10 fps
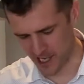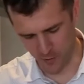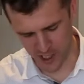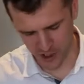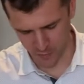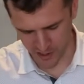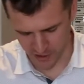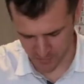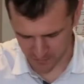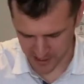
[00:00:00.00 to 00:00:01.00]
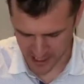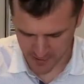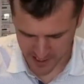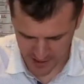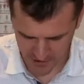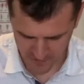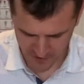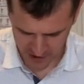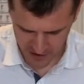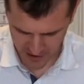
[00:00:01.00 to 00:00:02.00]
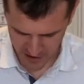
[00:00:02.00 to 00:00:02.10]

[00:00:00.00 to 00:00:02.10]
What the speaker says: Why should we not be keeping eggs in the fridge?